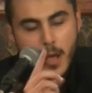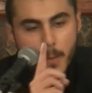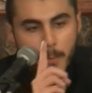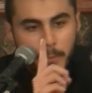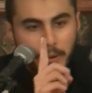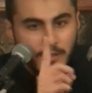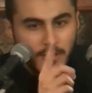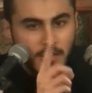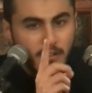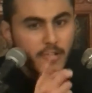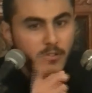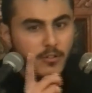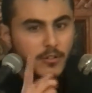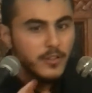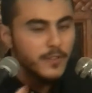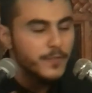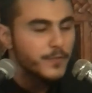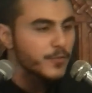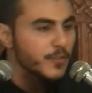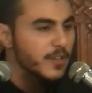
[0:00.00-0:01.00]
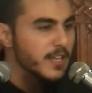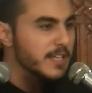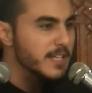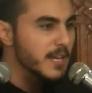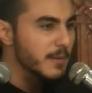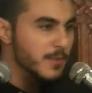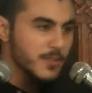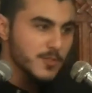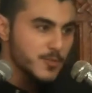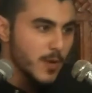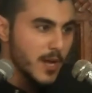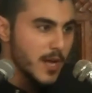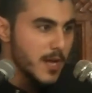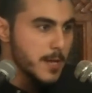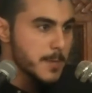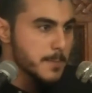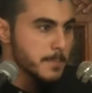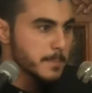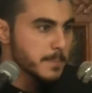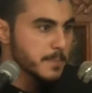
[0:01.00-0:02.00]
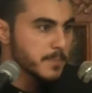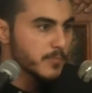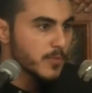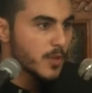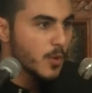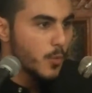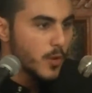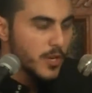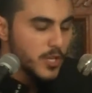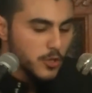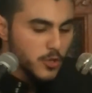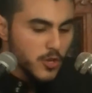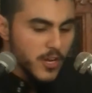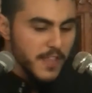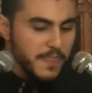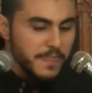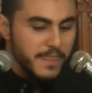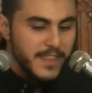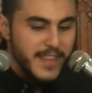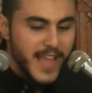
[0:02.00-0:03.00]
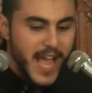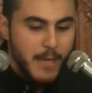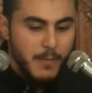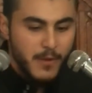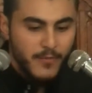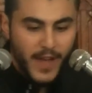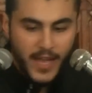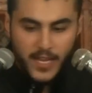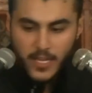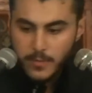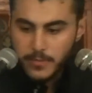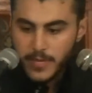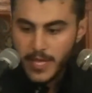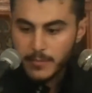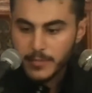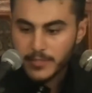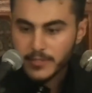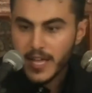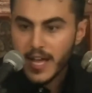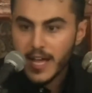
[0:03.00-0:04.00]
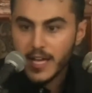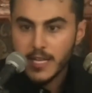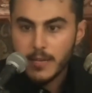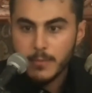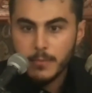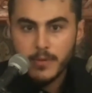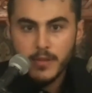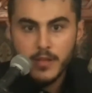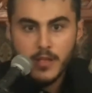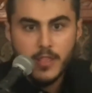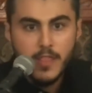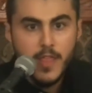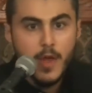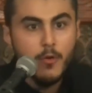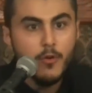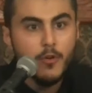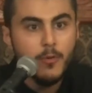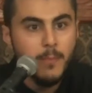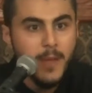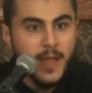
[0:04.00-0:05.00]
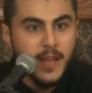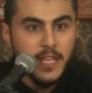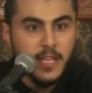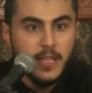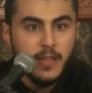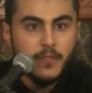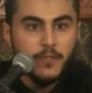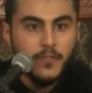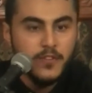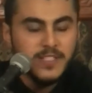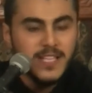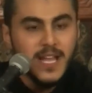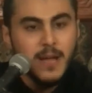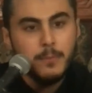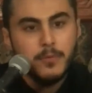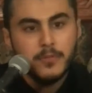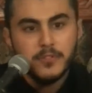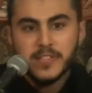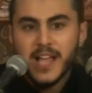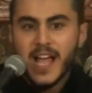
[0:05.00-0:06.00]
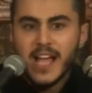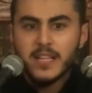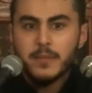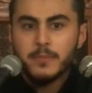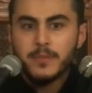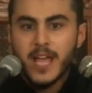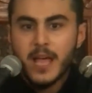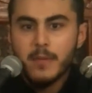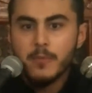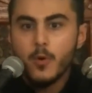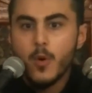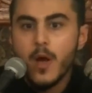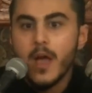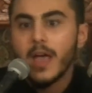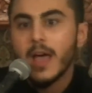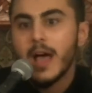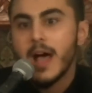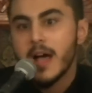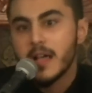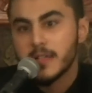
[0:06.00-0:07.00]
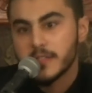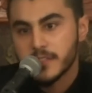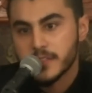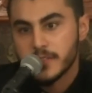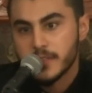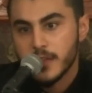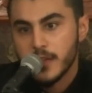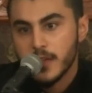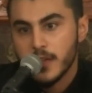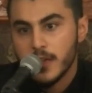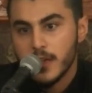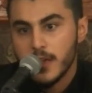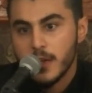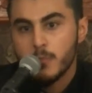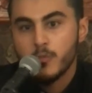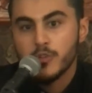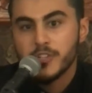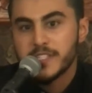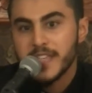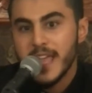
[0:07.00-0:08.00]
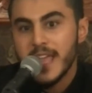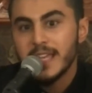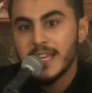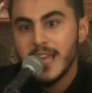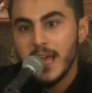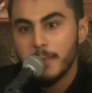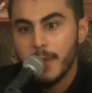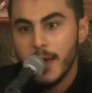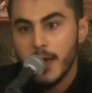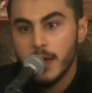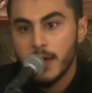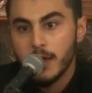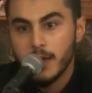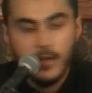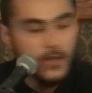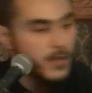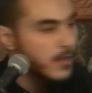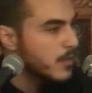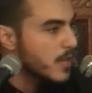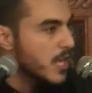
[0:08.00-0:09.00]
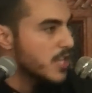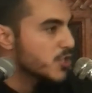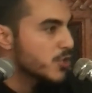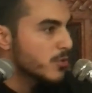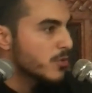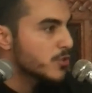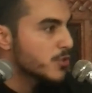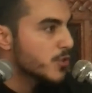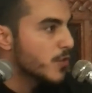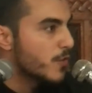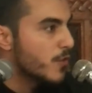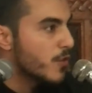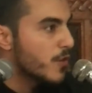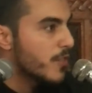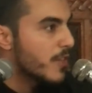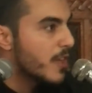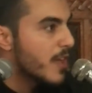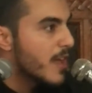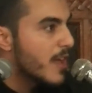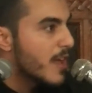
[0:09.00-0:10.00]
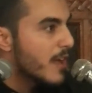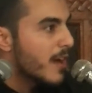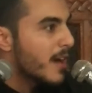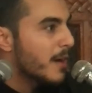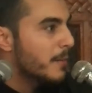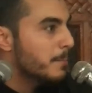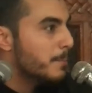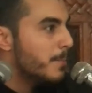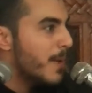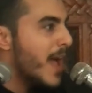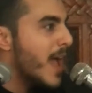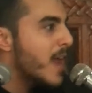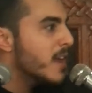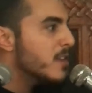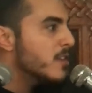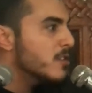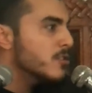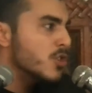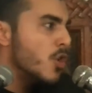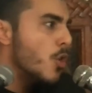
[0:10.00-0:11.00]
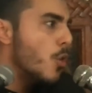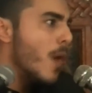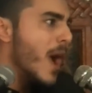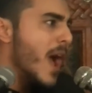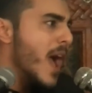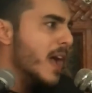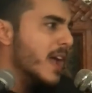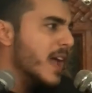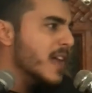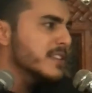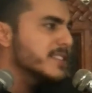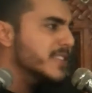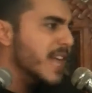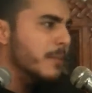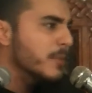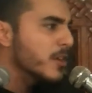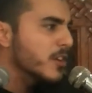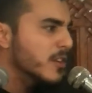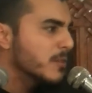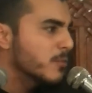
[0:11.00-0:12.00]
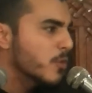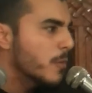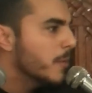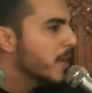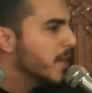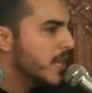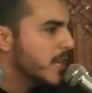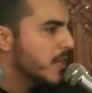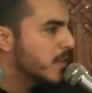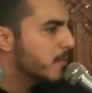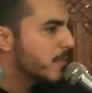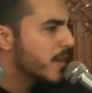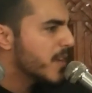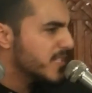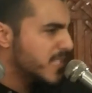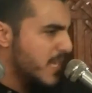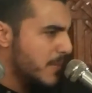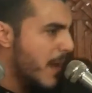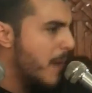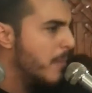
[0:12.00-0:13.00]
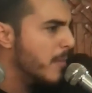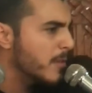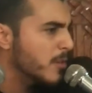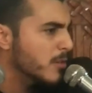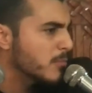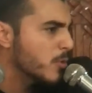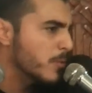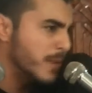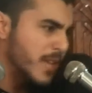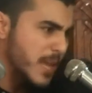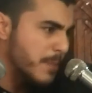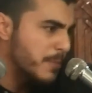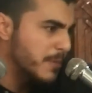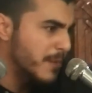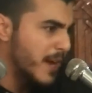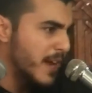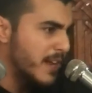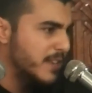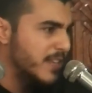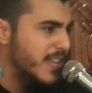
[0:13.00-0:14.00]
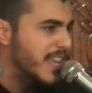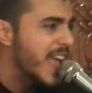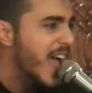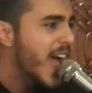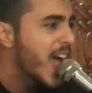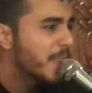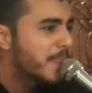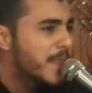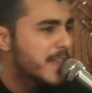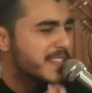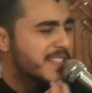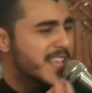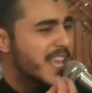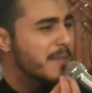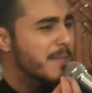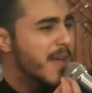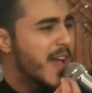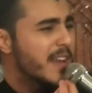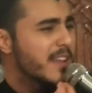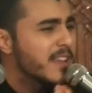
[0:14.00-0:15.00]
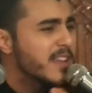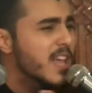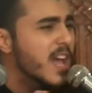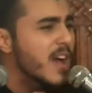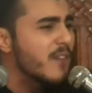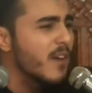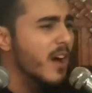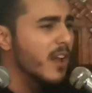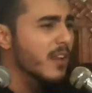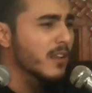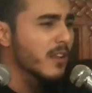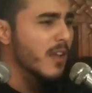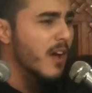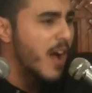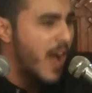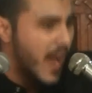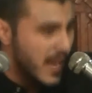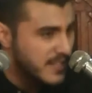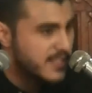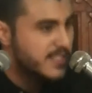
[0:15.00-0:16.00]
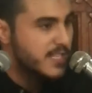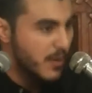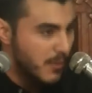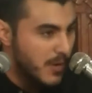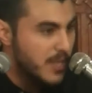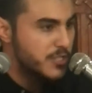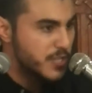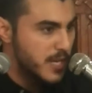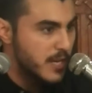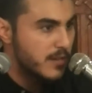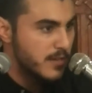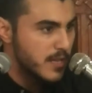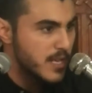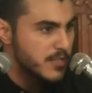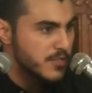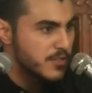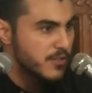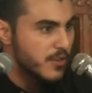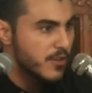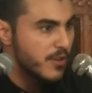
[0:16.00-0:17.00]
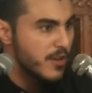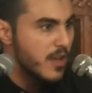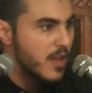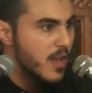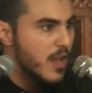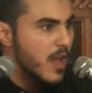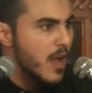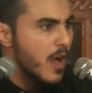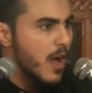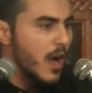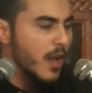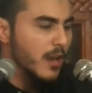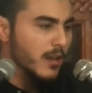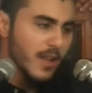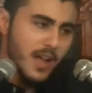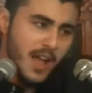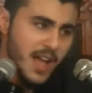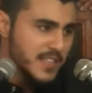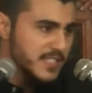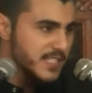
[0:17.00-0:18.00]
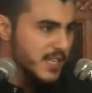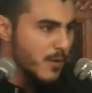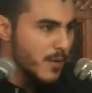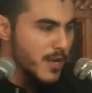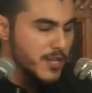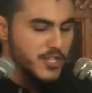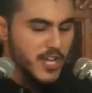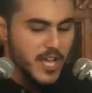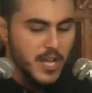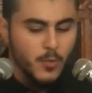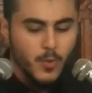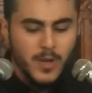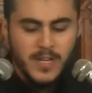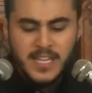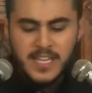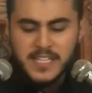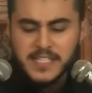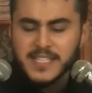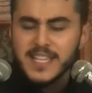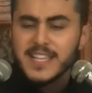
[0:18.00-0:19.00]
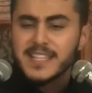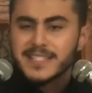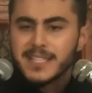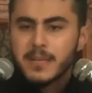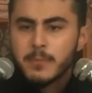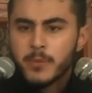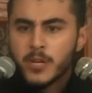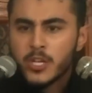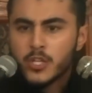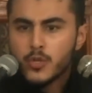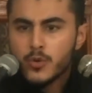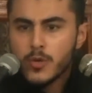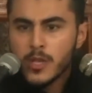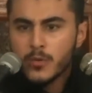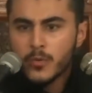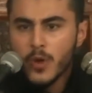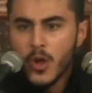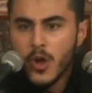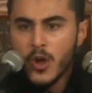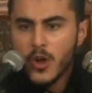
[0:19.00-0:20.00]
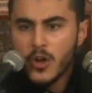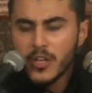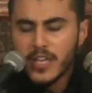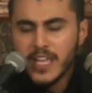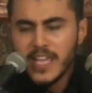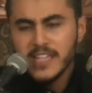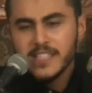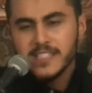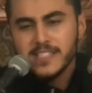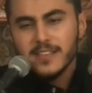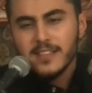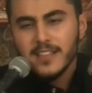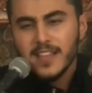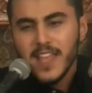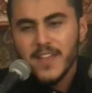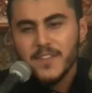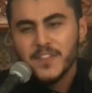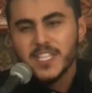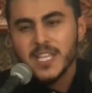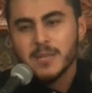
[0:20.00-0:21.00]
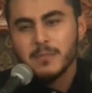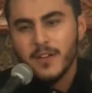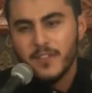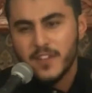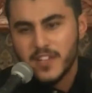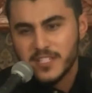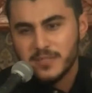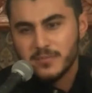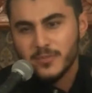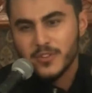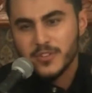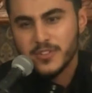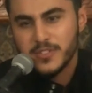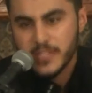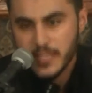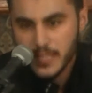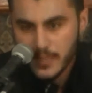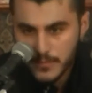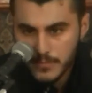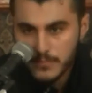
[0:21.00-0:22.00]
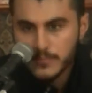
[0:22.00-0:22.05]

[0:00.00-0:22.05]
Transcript: Political freedom is what? When you look at the time of Ali ibn Abi Talib, there were many. For example, Sa'ad ibn Abi Waqqas, Musaylama, and so on and so forth. Companions who were against Amir al-Mu'mineen. Because Imam al-Mu'mineen, keep in mind, he had the same etiquette of Allah Azza wa Jal. Yes or no? Allah Azza wa Jal, when He sees somebody doing wrong, He still gives him of His mercy.